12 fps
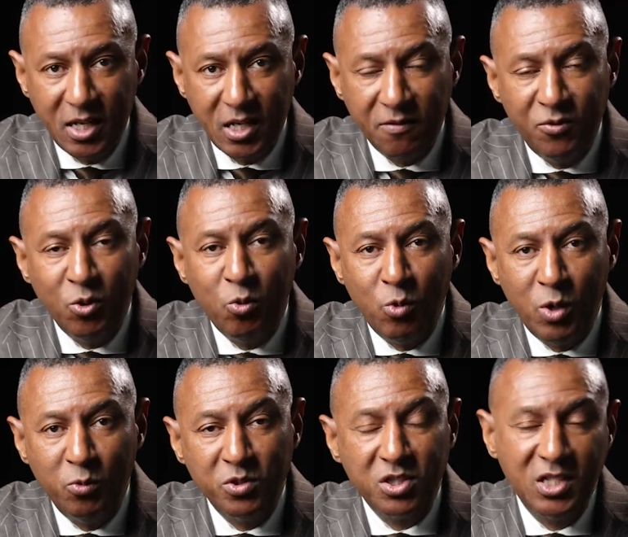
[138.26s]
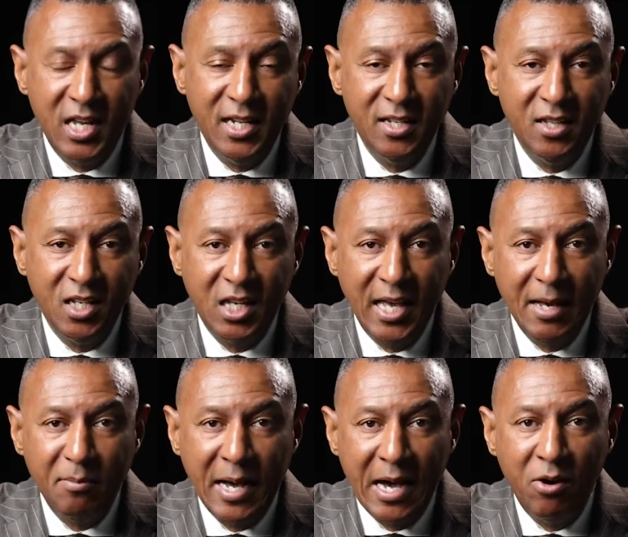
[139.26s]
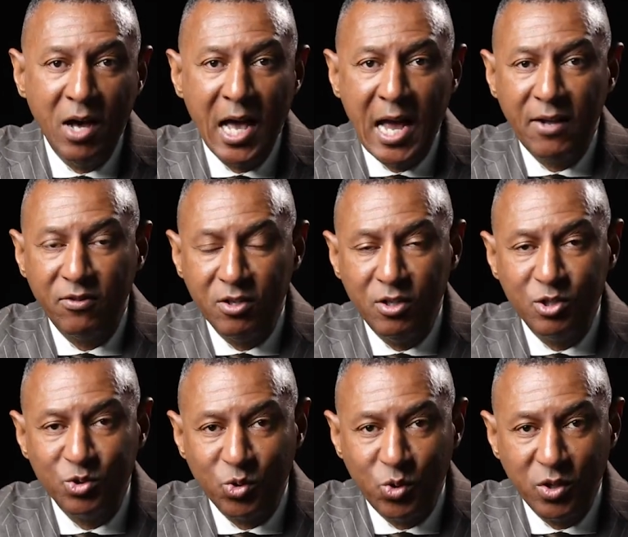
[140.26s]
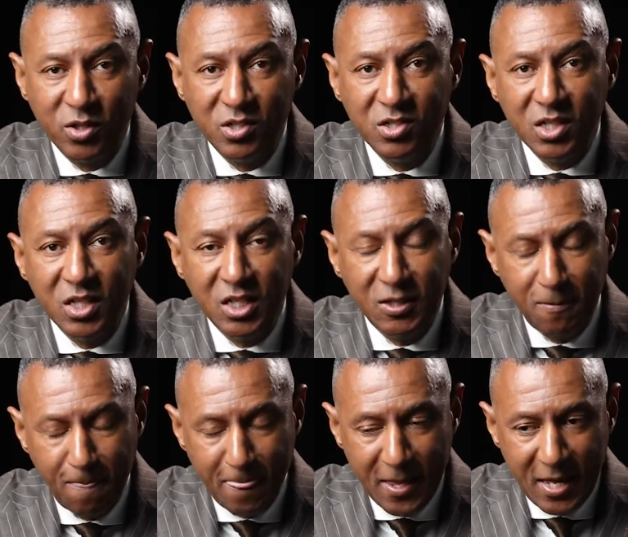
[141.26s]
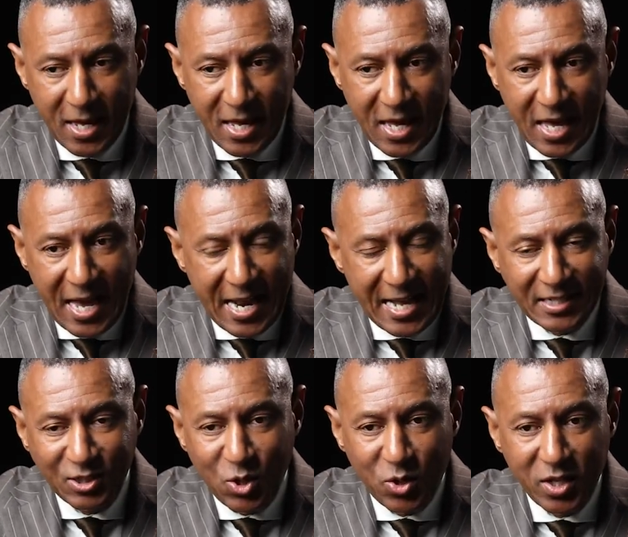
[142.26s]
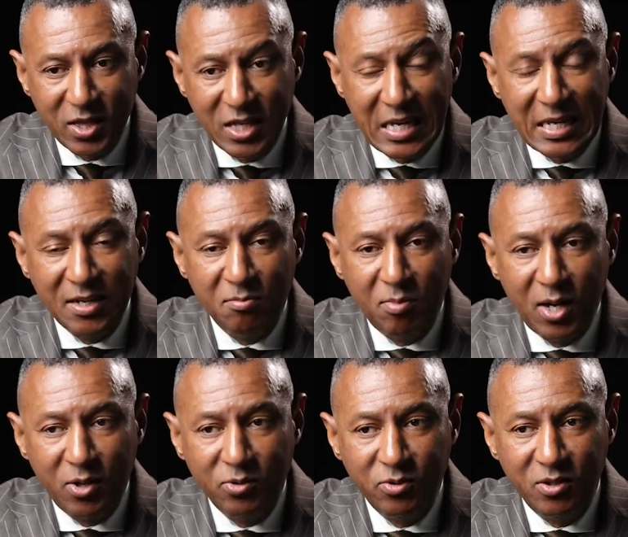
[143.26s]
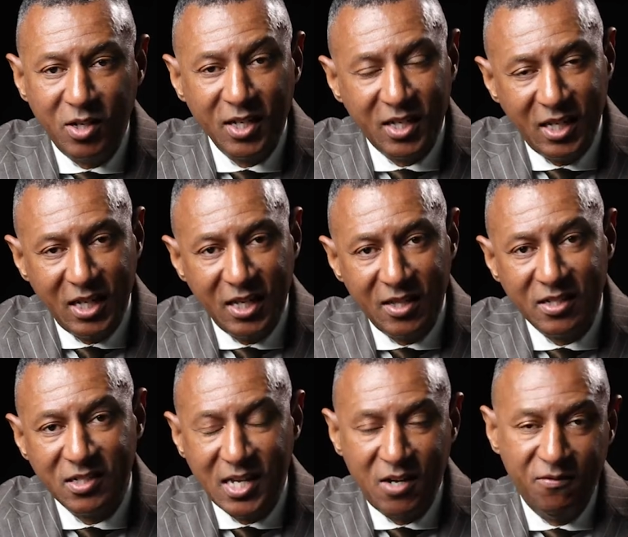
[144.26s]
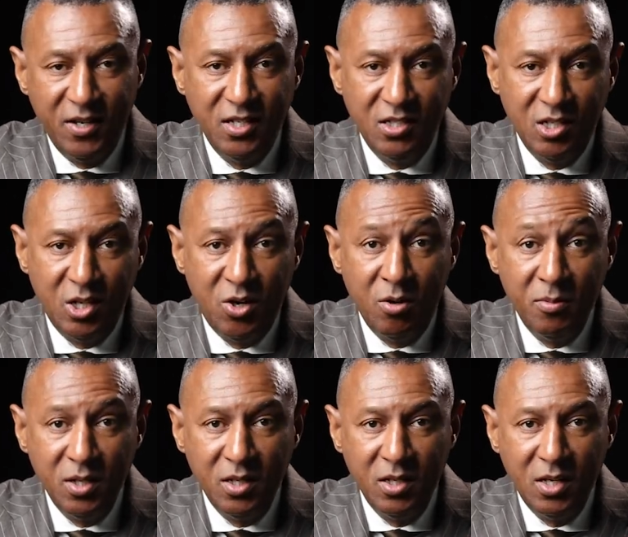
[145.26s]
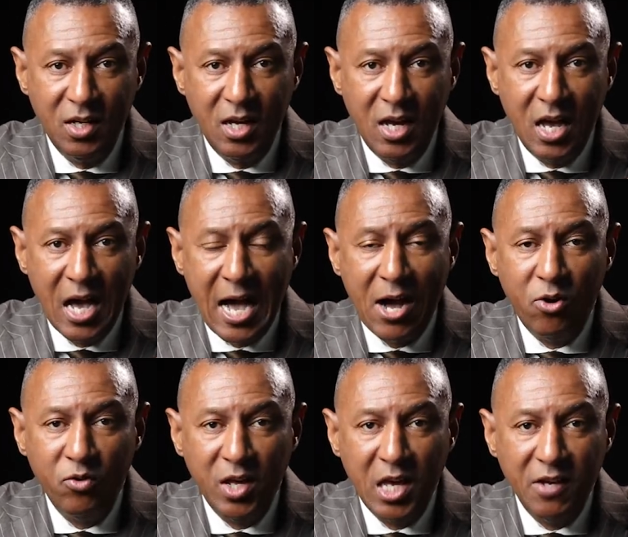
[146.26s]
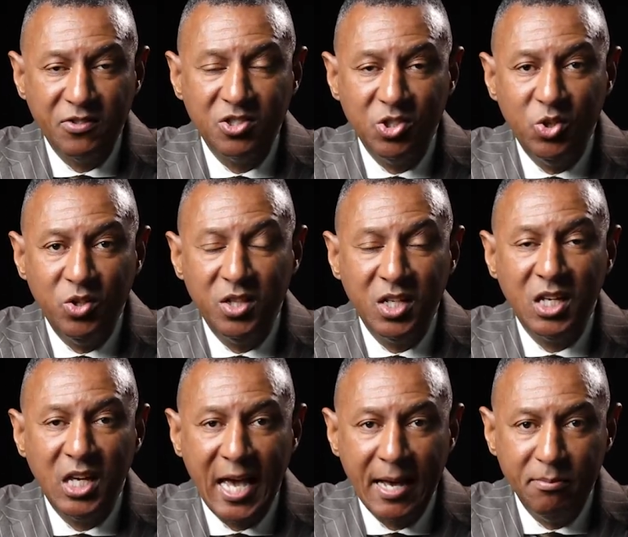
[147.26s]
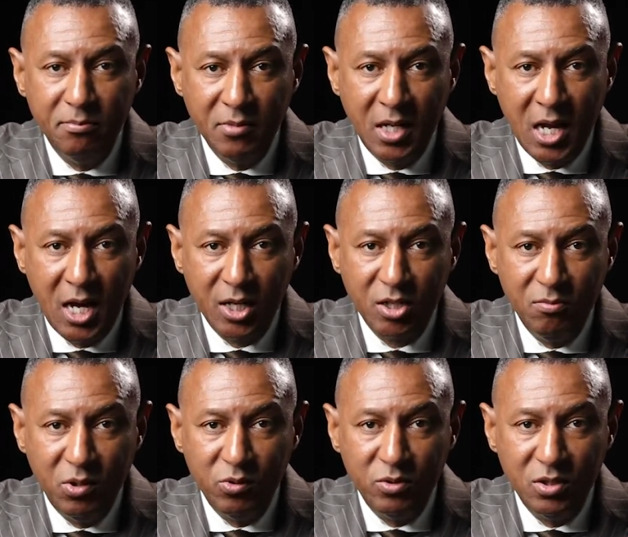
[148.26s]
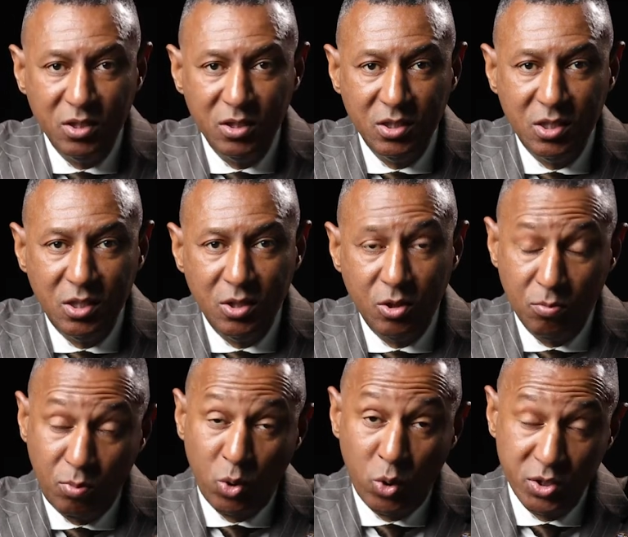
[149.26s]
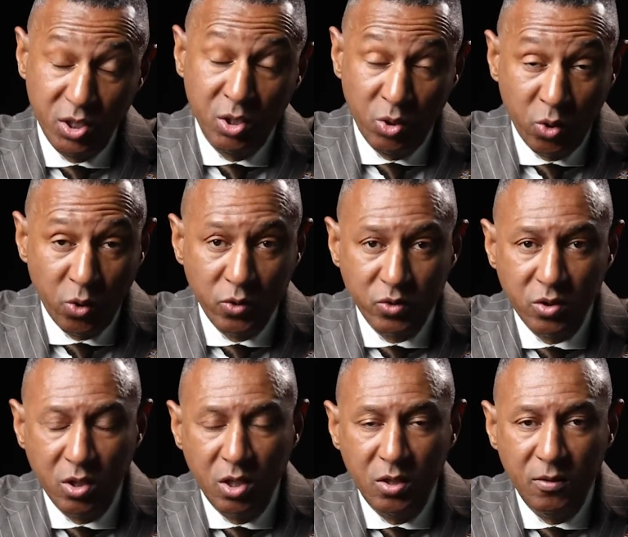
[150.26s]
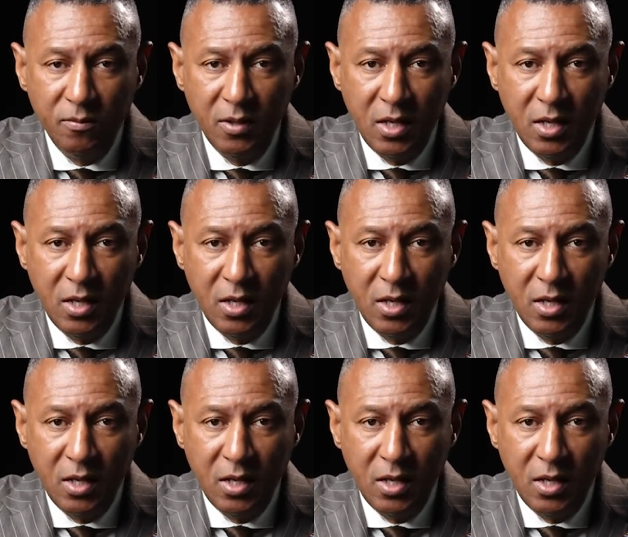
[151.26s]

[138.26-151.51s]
If no one will stand in the gap, I'll have to destroy the city. And I started thinking about, again, the Salvation Army, how they have stood in the gap in our community, the Boys and Girls Club,